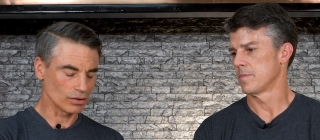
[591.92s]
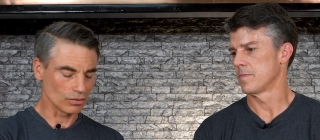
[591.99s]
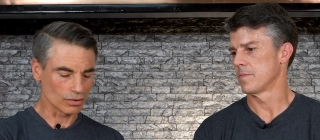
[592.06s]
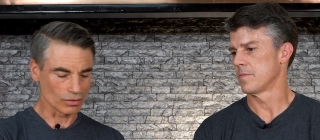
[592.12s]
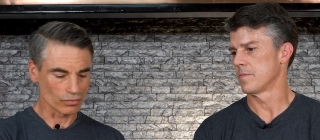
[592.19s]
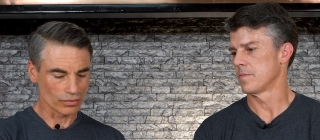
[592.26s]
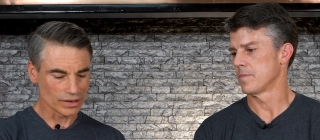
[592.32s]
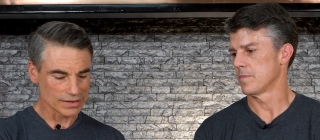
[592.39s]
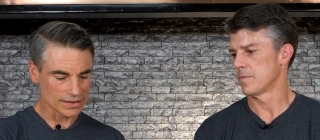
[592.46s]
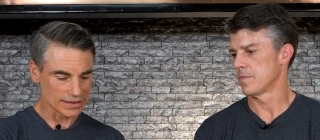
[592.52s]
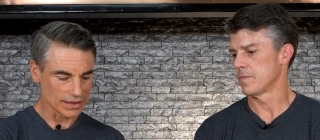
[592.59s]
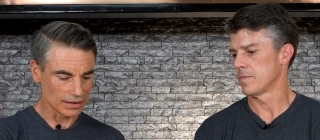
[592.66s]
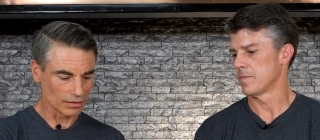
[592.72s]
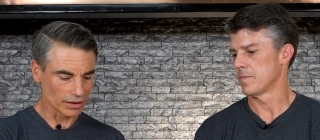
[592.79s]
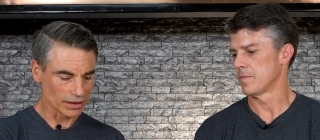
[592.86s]
Speaker 1: you can
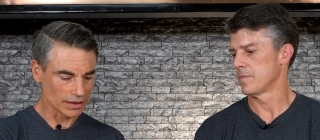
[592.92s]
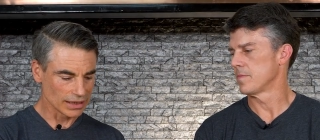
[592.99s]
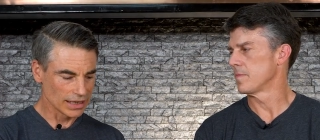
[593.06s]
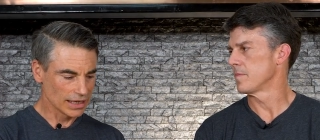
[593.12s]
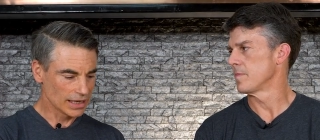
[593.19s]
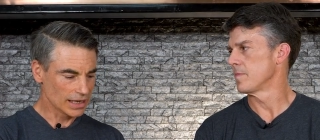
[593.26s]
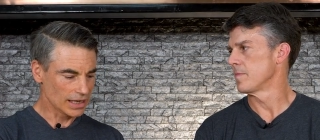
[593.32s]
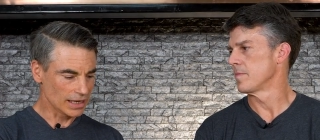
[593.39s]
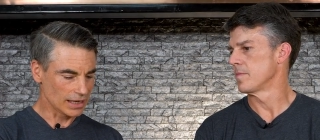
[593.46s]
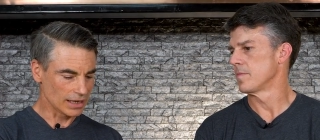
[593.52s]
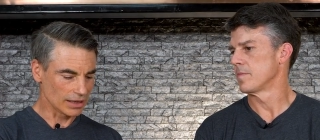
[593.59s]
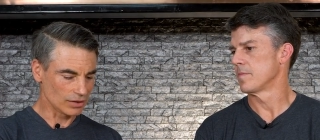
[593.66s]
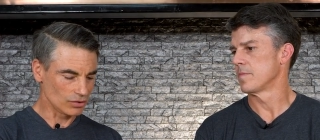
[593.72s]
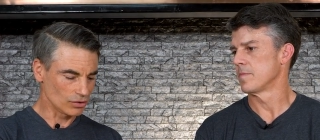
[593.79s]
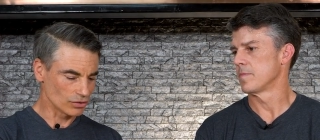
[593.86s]
reseal it,
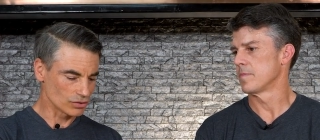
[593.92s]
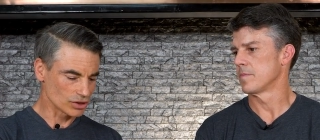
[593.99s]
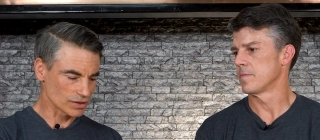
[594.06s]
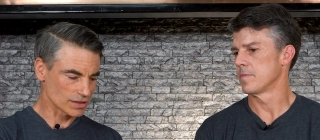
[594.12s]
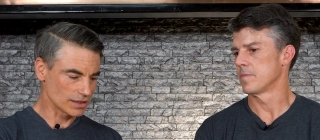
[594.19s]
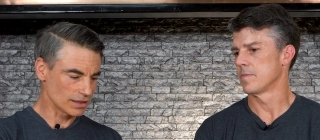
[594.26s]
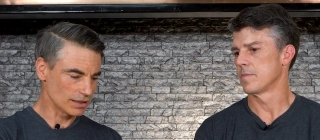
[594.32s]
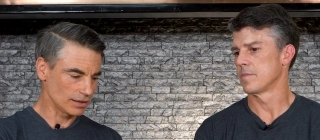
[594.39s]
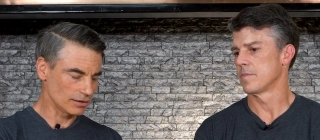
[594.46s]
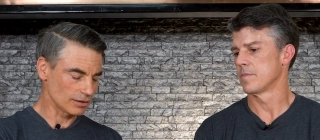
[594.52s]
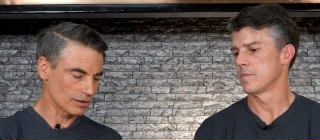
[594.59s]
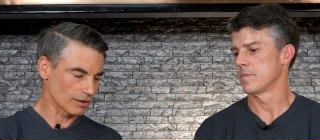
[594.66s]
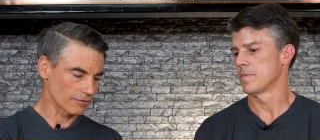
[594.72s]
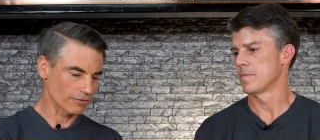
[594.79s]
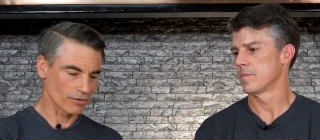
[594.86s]
and you're just getting
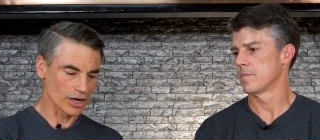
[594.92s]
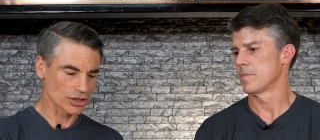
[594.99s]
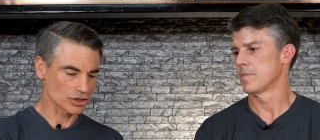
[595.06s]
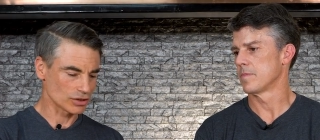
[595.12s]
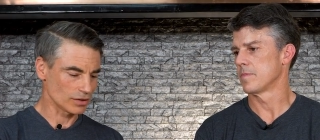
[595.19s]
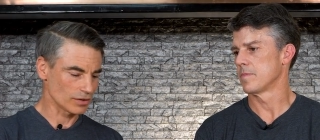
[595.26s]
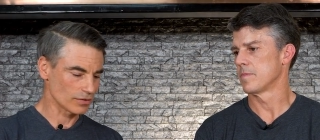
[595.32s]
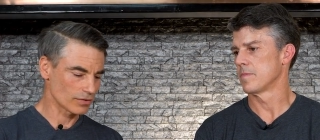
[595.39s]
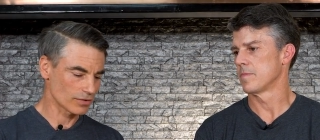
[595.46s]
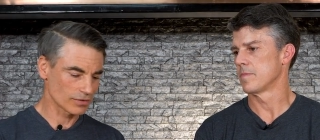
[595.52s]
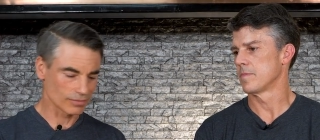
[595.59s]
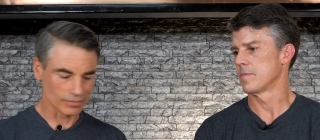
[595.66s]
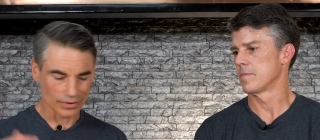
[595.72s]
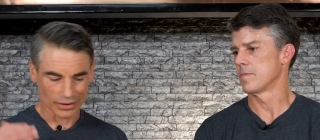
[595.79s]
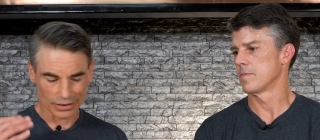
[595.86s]
a
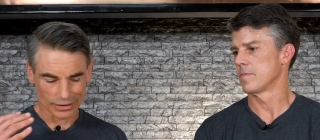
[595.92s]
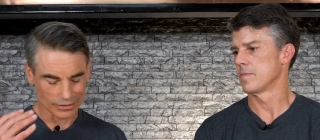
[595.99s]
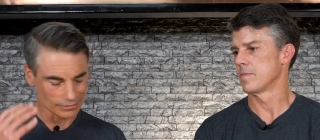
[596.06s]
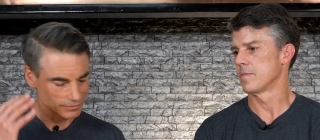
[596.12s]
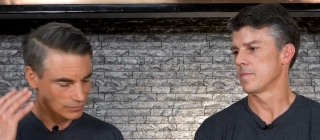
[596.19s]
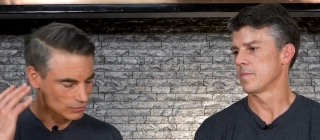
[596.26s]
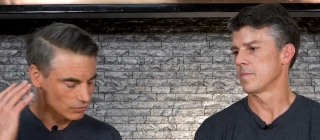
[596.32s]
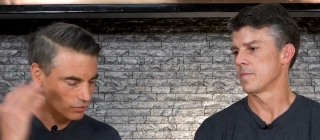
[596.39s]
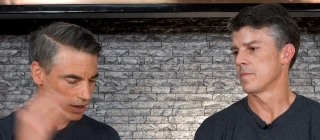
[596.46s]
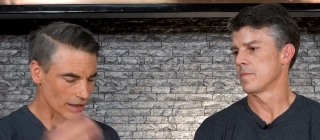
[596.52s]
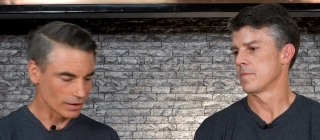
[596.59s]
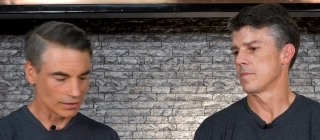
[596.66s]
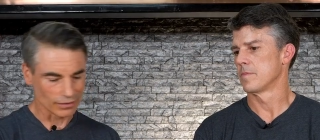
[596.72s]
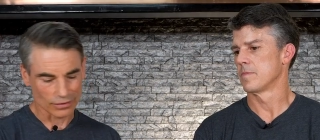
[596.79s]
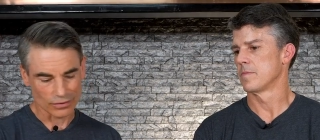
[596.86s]
freshness uh,
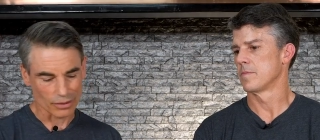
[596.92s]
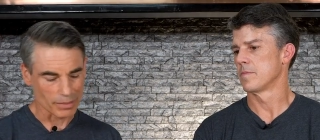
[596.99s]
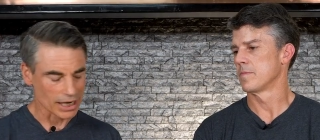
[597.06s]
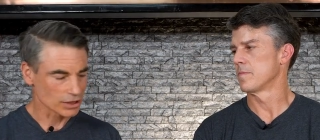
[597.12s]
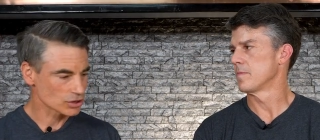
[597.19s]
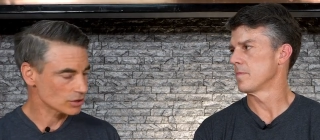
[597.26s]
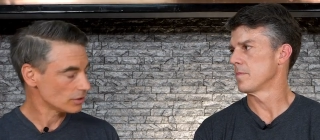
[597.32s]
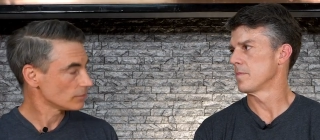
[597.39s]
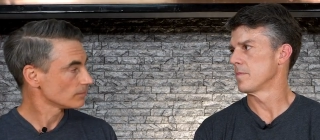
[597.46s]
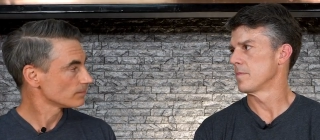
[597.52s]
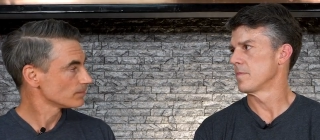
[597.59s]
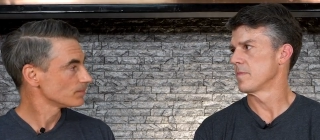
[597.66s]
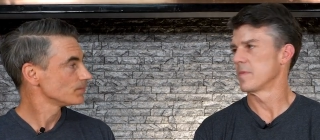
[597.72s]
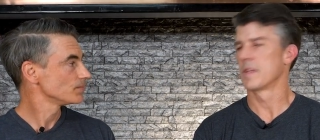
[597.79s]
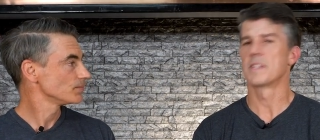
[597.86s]
right into the mash tun.
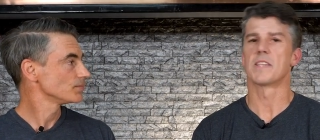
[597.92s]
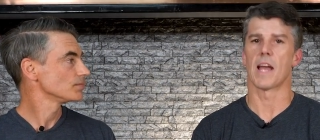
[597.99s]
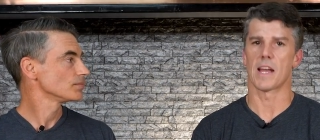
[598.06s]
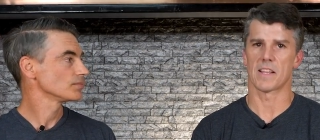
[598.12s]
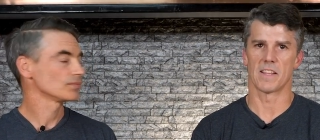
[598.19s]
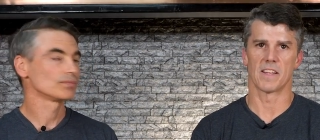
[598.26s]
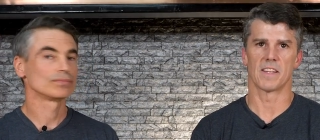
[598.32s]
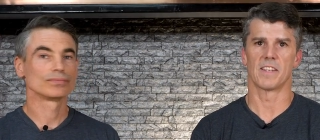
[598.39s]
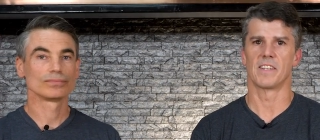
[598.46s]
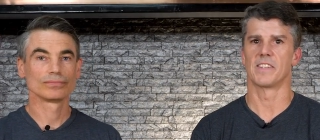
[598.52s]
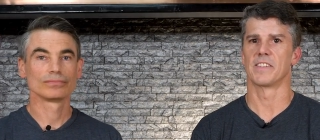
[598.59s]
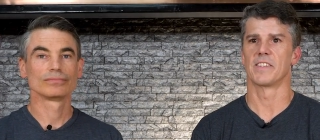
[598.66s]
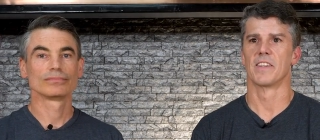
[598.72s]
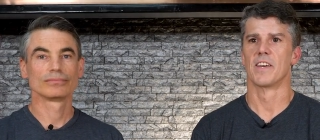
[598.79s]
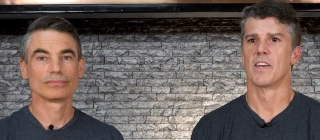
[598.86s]
Speaker 2: Exactly.
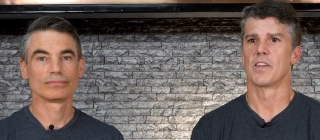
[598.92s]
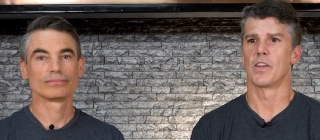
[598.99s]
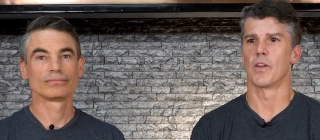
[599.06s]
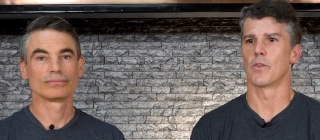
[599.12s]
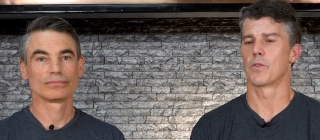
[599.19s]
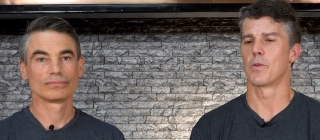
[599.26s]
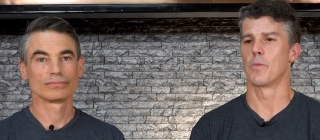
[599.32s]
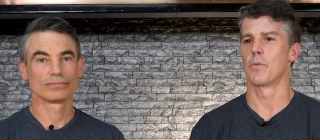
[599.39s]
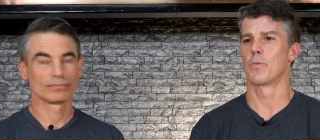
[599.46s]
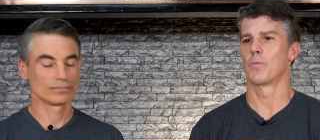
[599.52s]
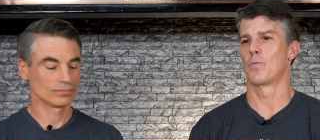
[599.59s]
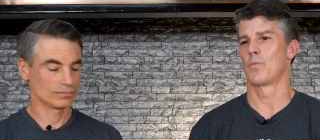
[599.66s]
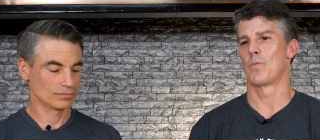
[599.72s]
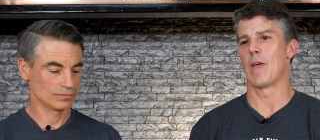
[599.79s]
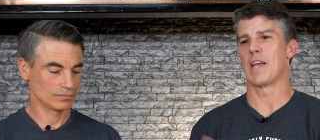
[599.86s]
And you know, to,
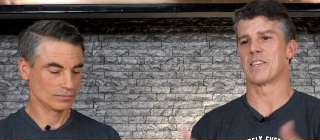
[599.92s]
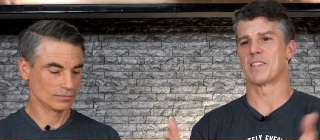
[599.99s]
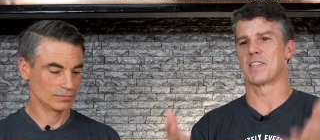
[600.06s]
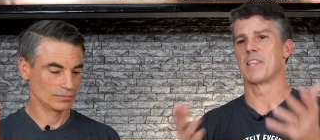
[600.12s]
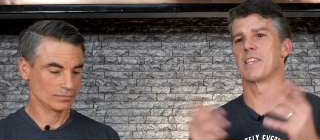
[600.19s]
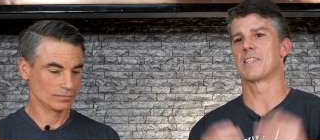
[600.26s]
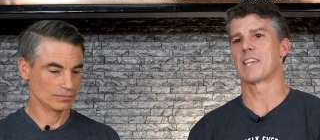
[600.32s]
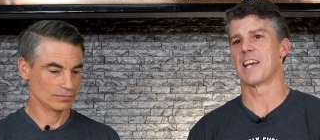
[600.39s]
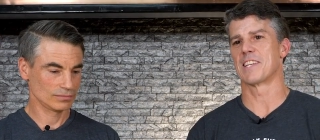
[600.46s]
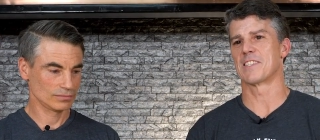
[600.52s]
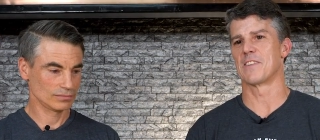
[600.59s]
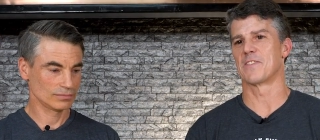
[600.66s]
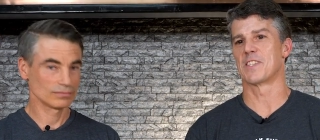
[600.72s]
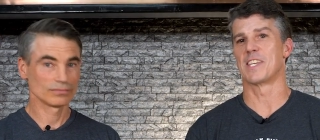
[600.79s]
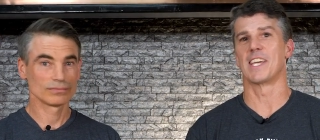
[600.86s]
as these guys
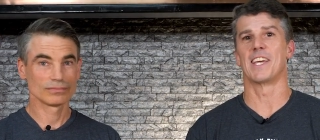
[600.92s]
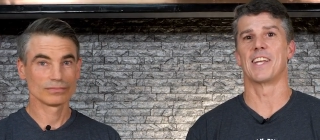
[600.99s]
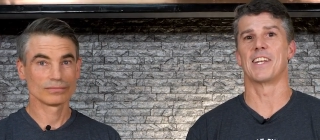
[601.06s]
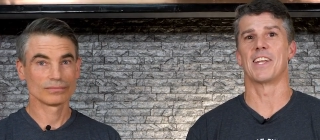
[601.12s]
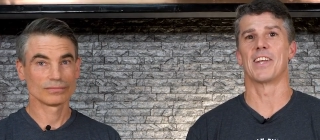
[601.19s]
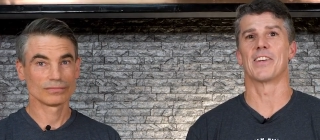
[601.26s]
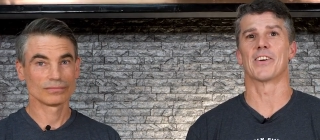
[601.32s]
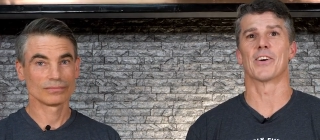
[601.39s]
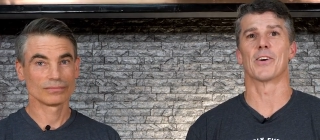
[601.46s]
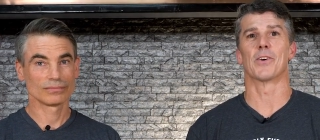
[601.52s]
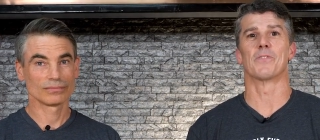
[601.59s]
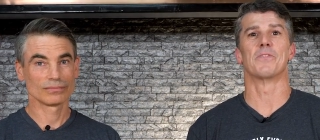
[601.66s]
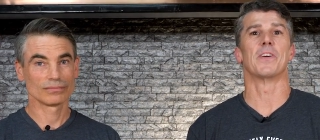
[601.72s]
have seen in our